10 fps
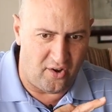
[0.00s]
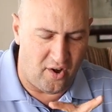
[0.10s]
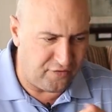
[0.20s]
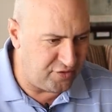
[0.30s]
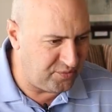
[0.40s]

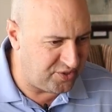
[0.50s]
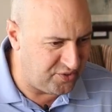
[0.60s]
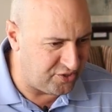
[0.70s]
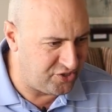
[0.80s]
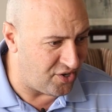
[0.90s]
Often
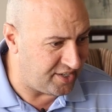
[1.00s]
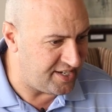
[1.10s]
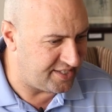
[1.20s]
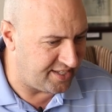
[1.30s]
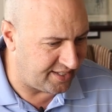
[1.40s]
with your
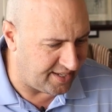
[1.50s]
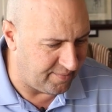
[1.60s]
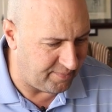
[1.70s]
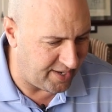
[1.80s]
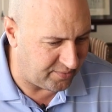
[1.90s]
jockeys that
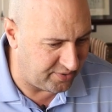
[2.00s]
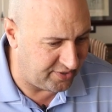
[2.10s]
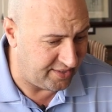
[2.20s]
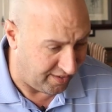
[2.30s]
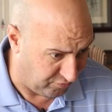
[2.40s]
come back
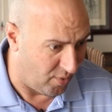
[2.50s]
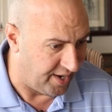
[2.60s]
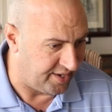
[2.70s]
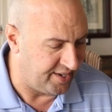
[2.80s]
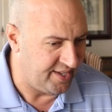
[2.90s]
with, they've
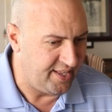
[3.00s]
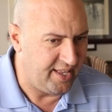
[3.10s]
won.